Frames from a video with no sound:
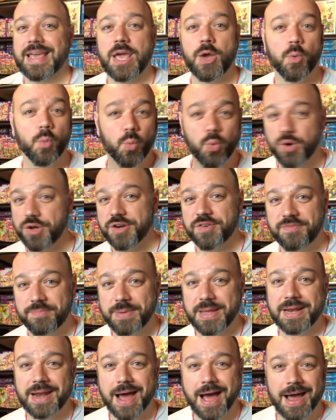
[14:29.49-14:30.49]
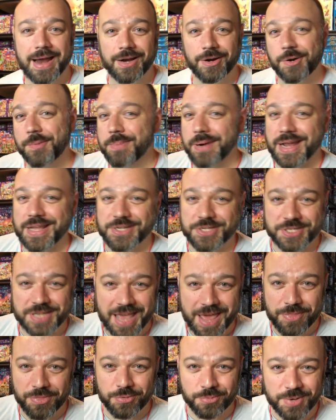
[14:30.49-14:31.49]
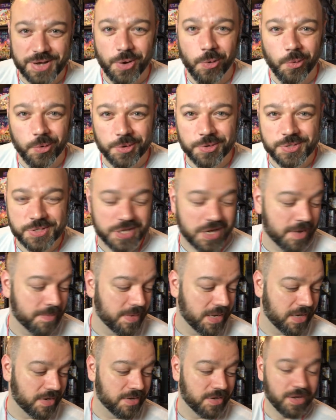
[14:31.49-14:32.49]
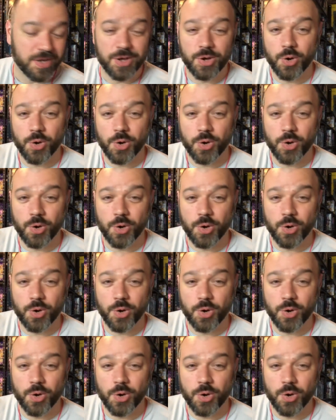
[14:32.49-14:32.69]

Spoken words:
It would have been higher, but I just had 3 orders come in.